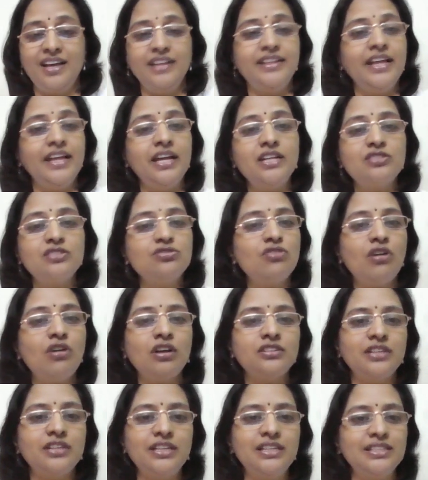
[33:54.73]
There is no
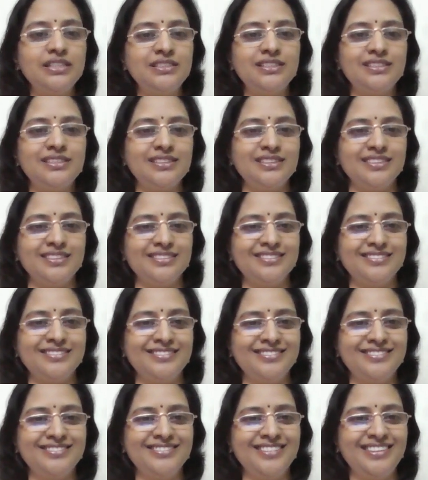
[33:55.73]
authenticity
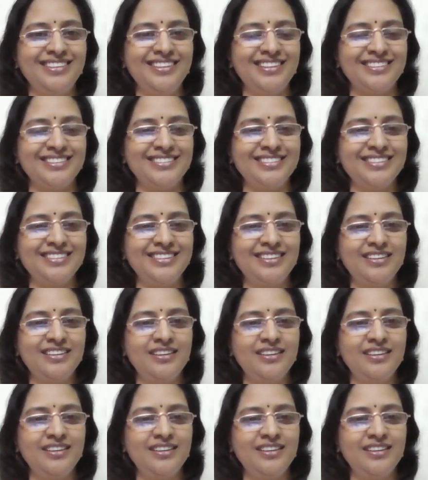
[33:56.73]
in this.